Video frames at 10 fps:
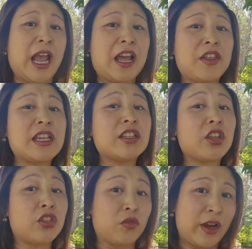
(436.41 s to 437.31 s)
and these are
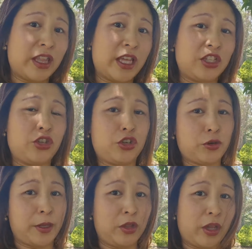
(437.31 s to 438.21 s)
the three things you
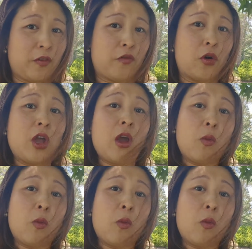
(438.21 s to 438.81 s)
should be looking for